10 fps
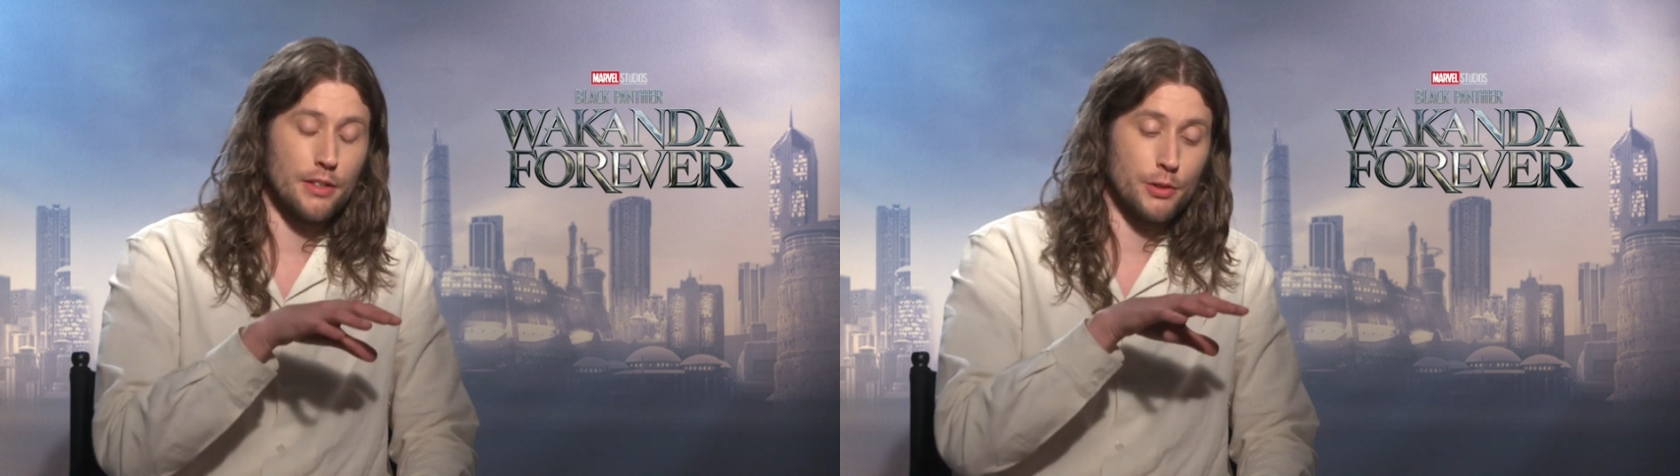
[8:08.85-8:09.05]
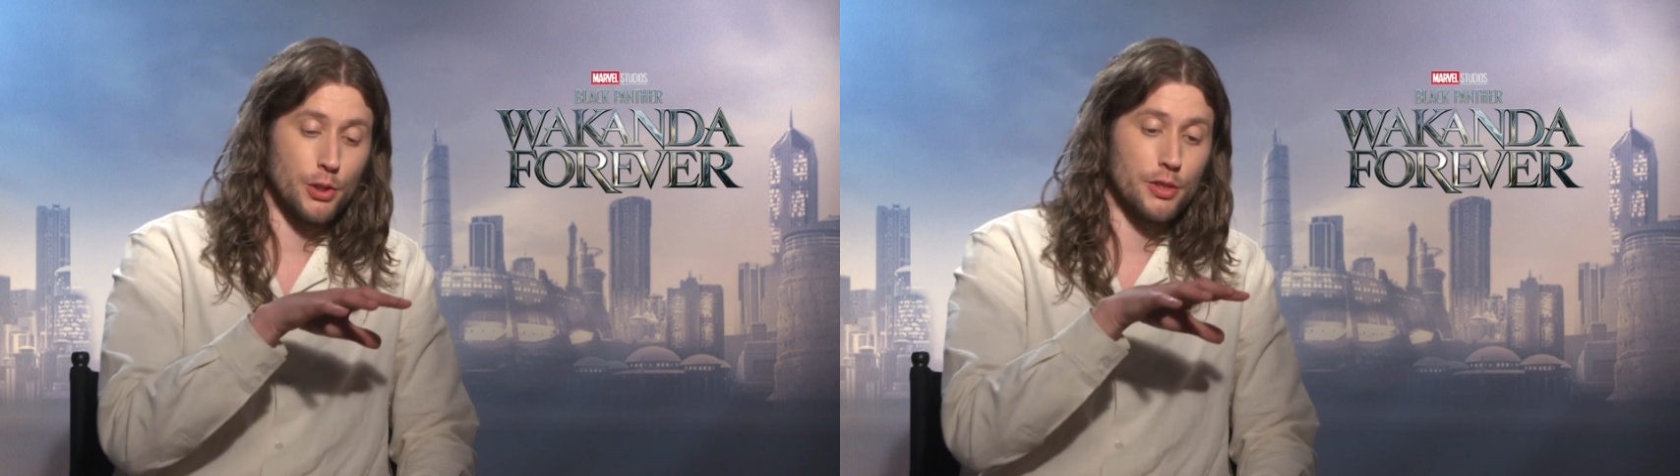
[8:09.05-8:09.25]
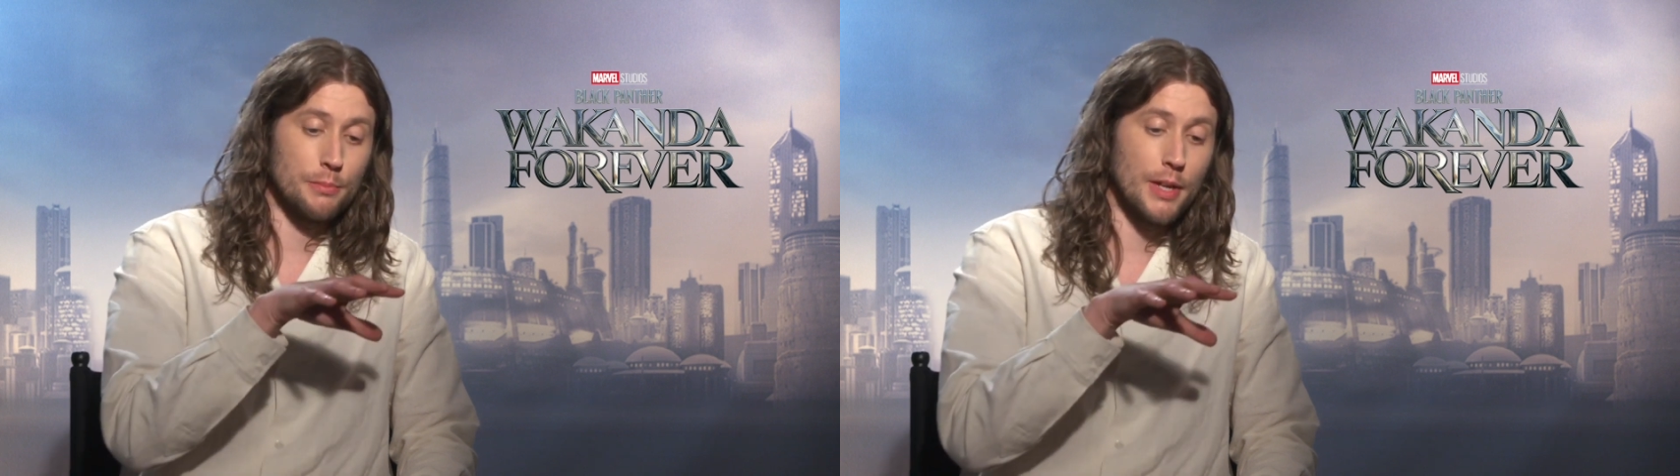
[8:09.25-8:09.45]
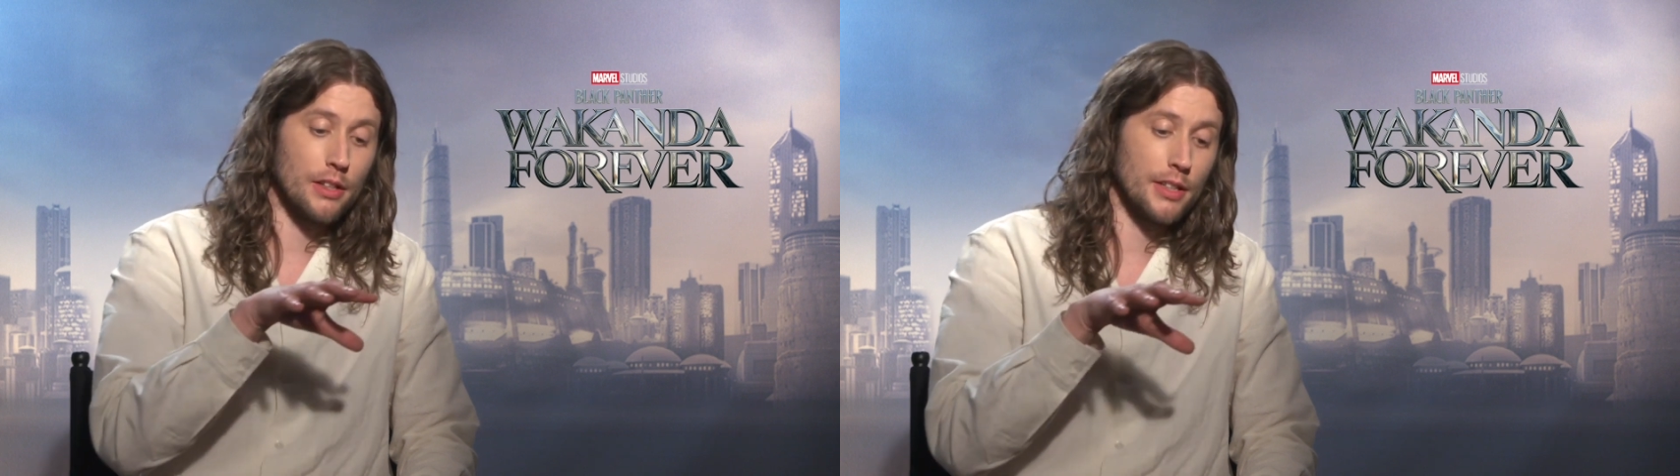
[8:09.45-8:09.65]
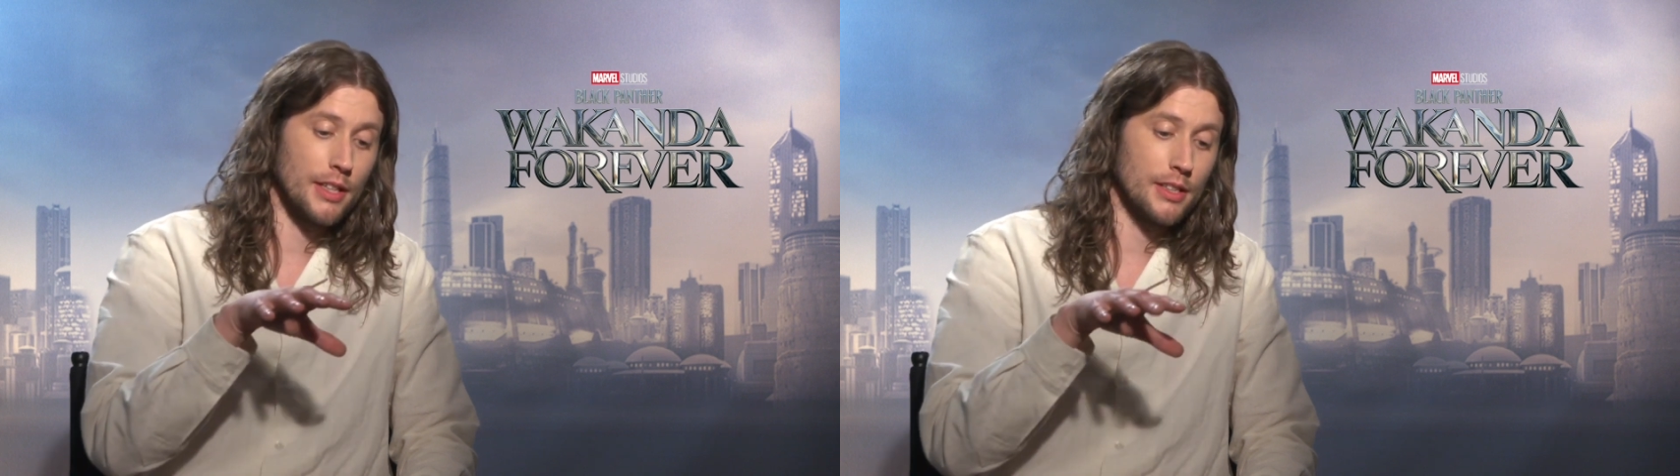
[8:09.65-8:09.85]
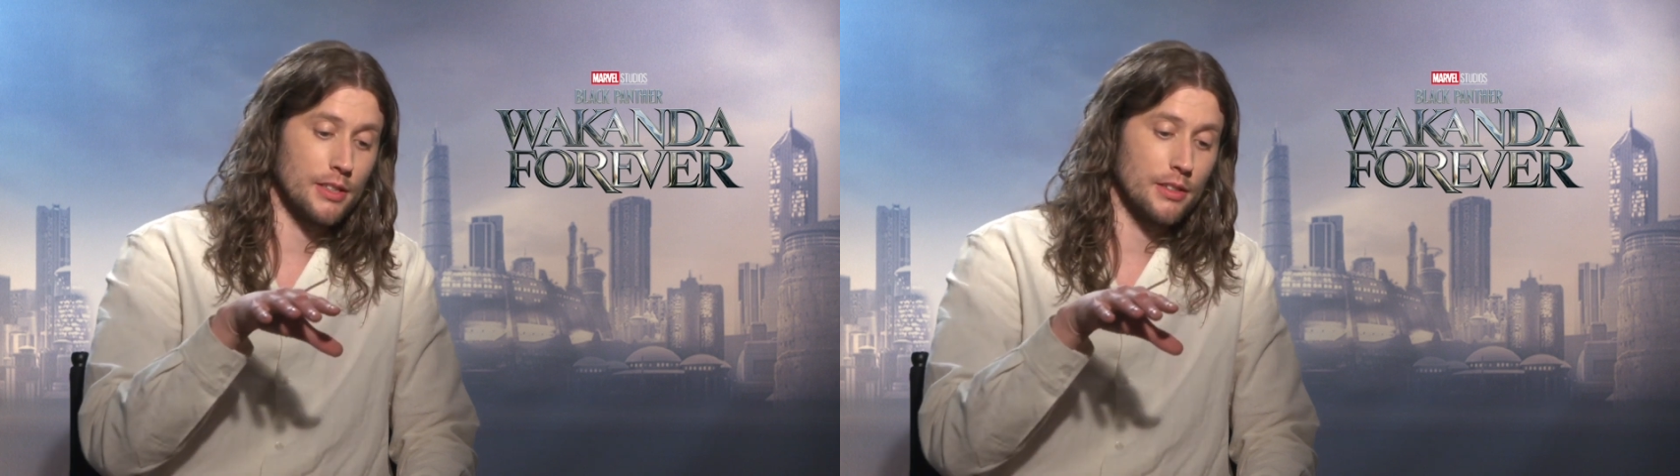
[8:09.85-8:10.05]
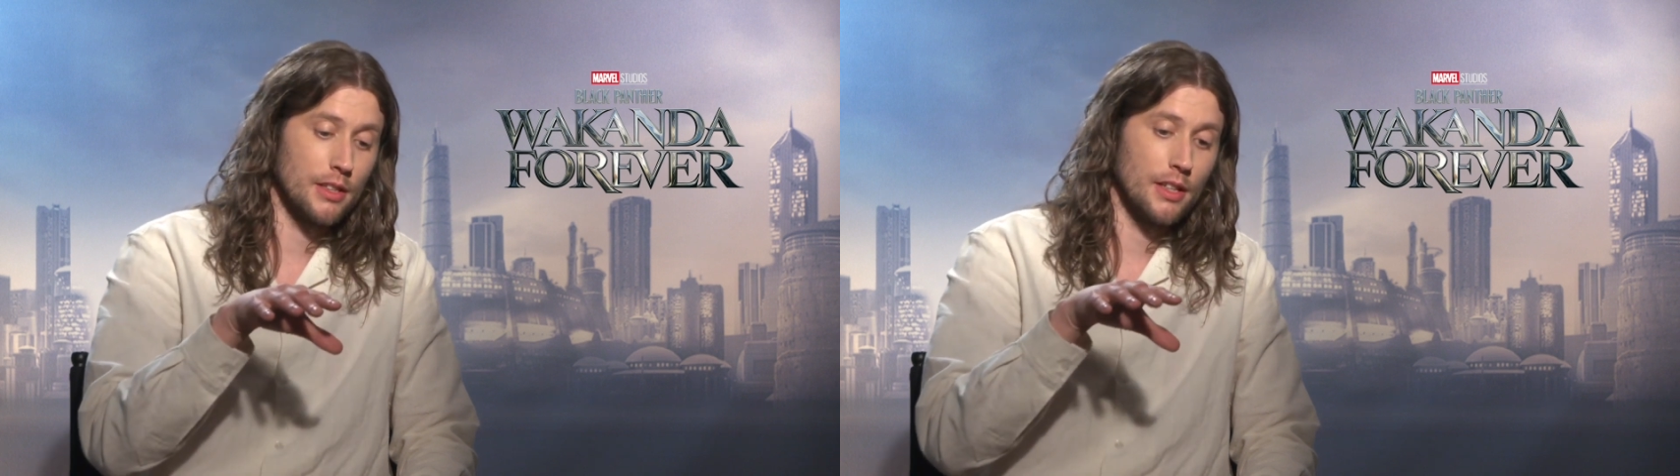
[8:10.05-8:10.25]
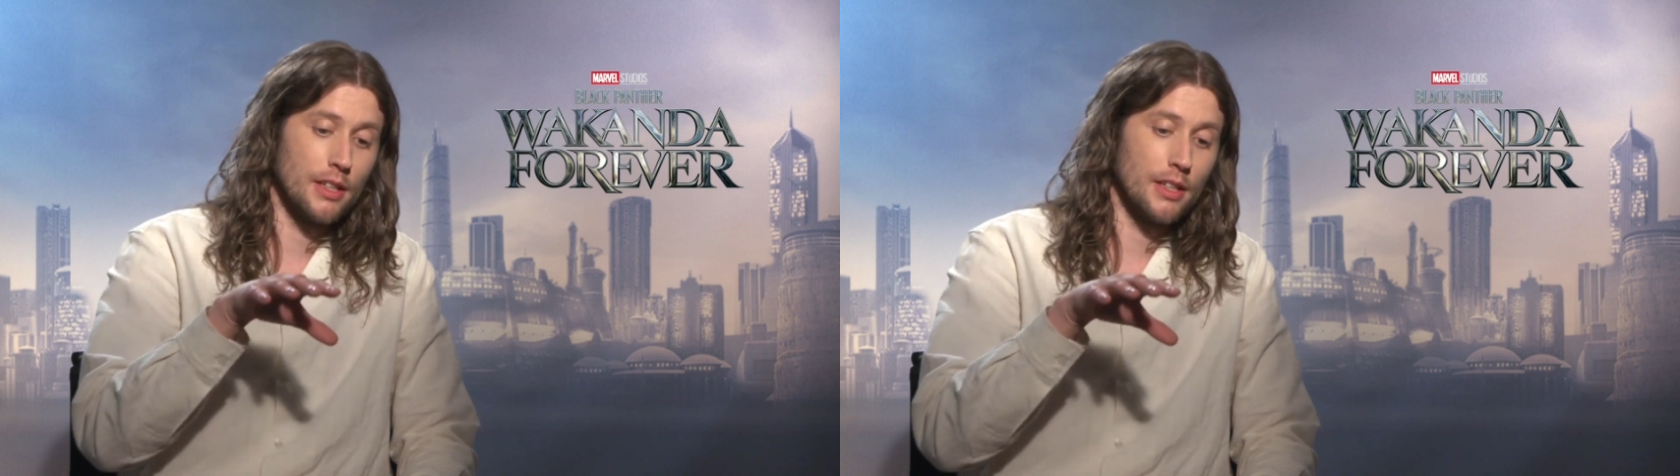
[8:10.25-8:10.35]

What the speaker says: Shuri's melody is